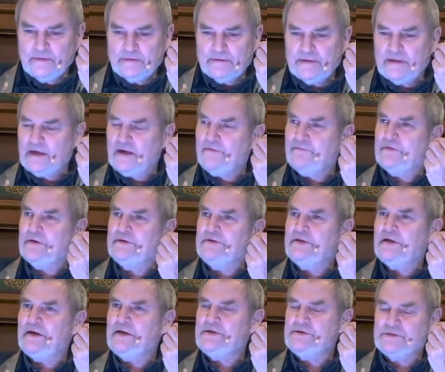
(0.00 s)
They have the
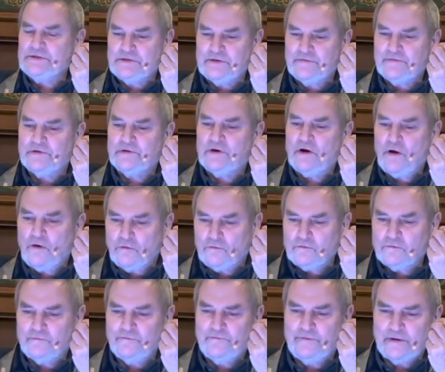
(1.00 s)
taste of an
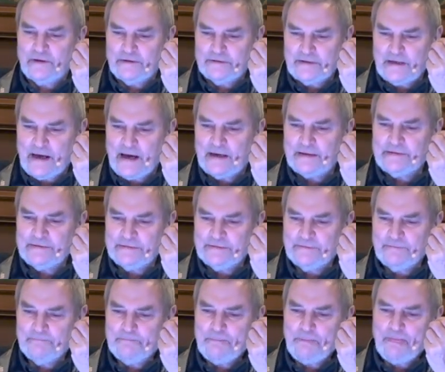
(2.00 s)
old felt hat,
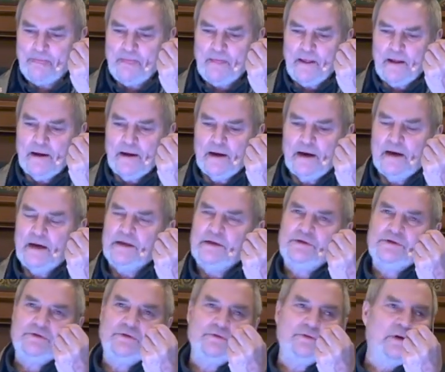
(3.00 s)
I
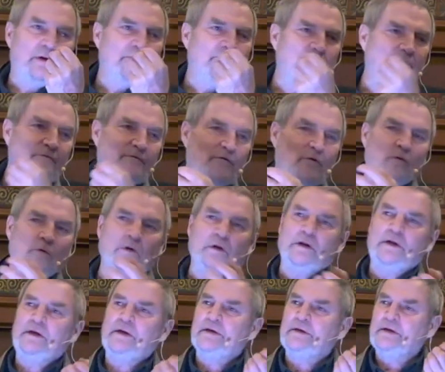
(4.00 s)
too am
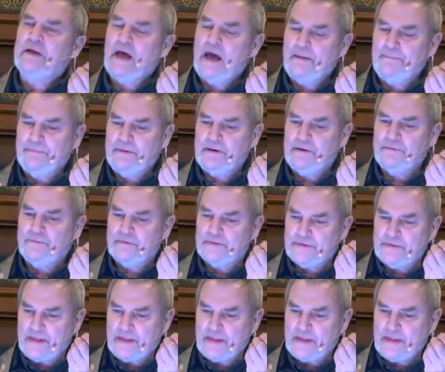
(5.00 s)
falling and happy with